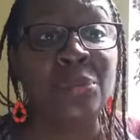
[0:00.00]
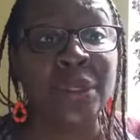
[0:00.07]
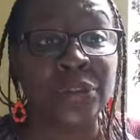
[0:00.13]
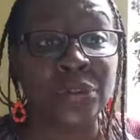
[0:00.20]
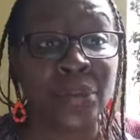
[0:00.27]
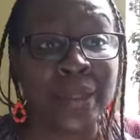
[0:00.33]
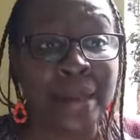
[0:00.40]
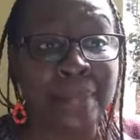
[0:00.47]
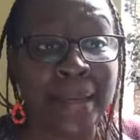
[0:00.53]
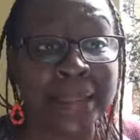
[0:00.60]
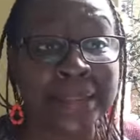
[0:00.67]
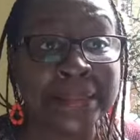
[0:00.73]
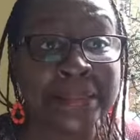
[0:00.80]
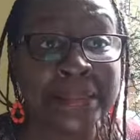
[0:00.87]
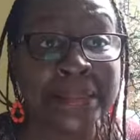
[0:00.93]
we're talking about
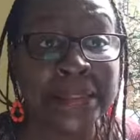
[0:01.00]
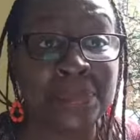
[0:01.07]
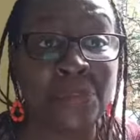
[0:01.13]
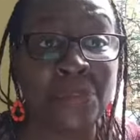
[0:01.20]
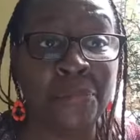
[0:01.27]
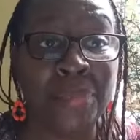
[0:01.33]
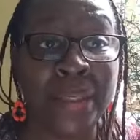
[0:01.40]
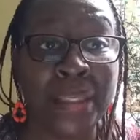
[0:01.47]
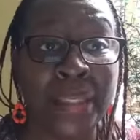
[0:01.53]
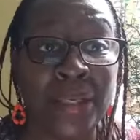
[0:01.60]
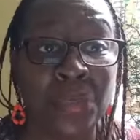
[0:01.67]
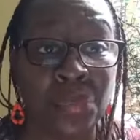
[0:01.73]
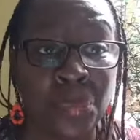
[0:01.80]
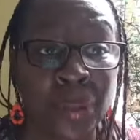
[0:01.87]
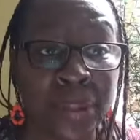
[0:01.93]
the system of being in
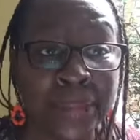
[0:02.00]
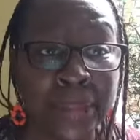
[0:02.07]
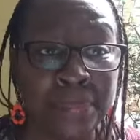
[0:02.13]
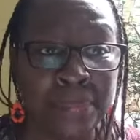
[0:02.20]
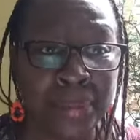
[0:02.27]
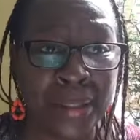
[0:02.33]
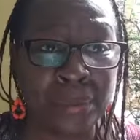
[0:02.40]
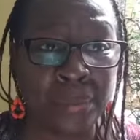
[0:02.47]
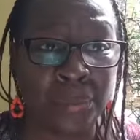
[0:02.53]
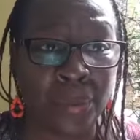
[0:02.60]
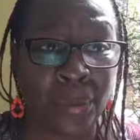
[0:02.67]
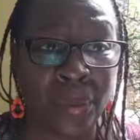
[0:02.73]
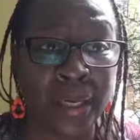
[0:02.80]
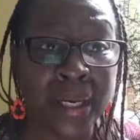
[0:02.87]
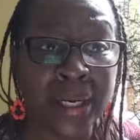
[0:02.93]
the world and being
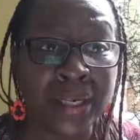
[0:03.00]
born.